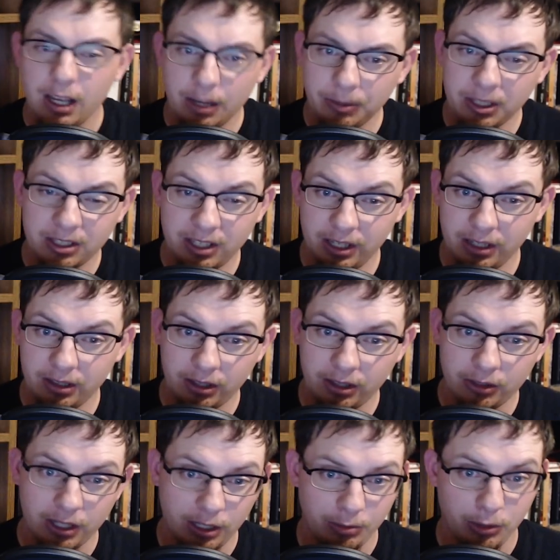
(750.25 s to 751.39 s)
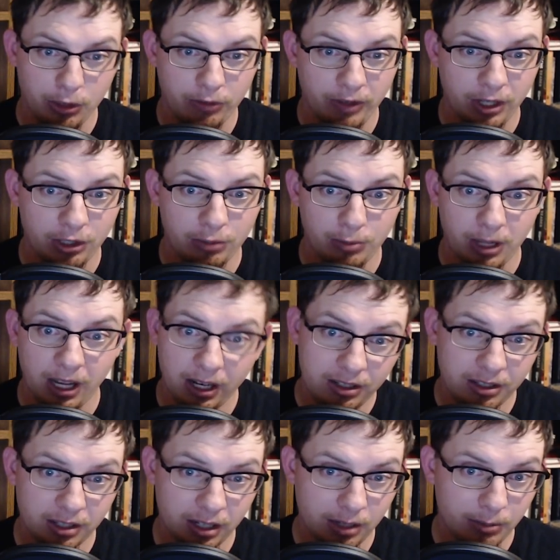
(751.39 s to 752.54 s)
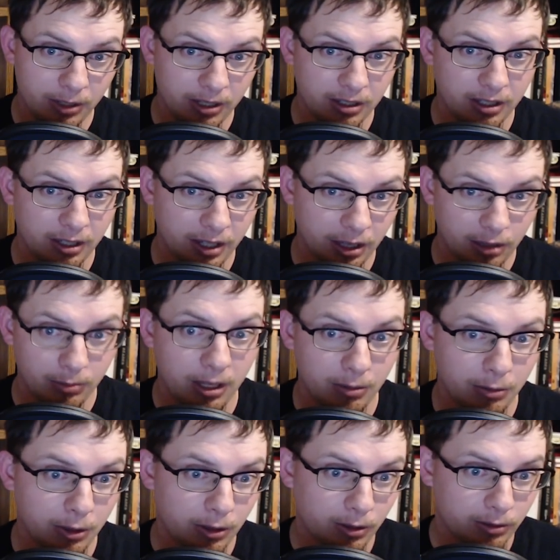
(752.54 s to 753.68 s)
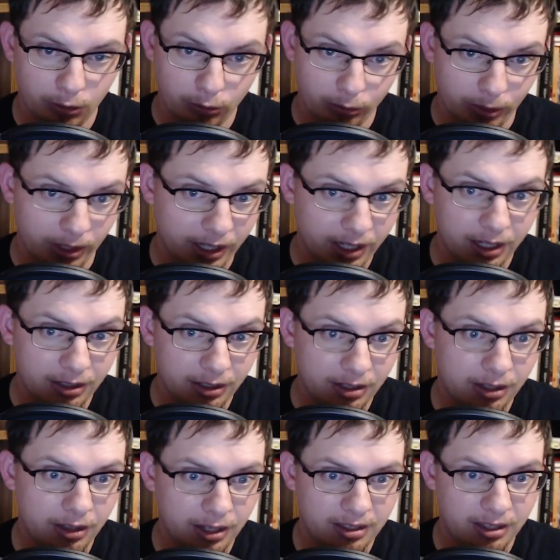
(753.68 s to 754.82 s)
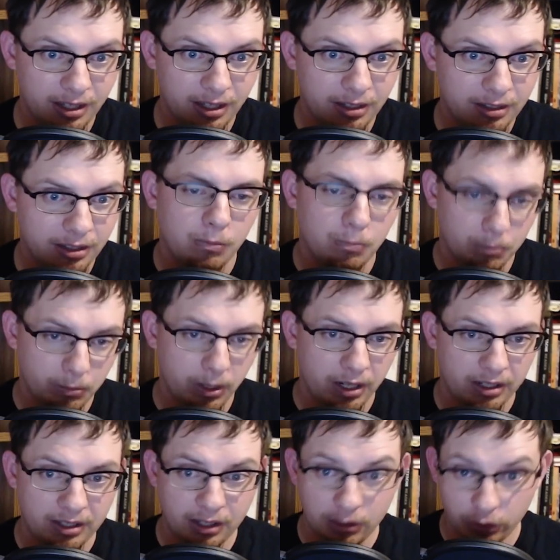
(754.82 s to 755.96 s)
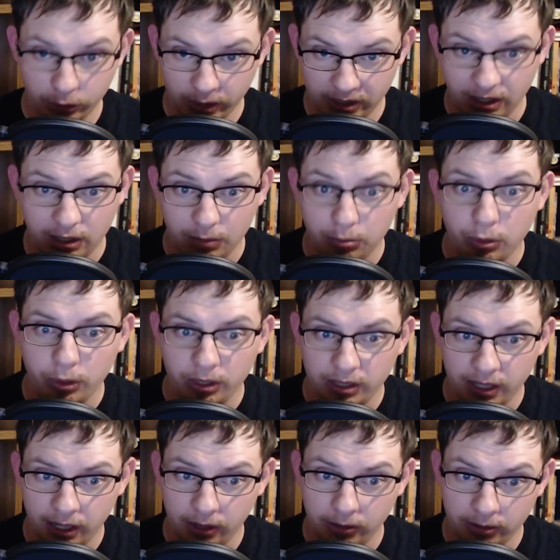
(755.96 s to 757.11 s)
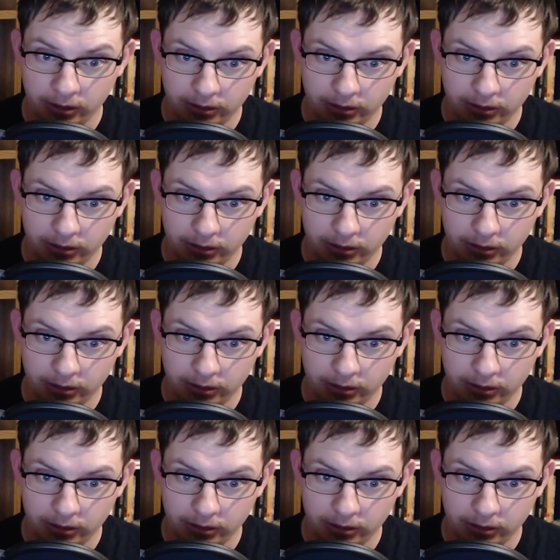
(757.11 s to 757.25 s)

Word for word: I'm not saying that there's any motivation behind his comments in Alabama relating to these things, but it's interesting to point out.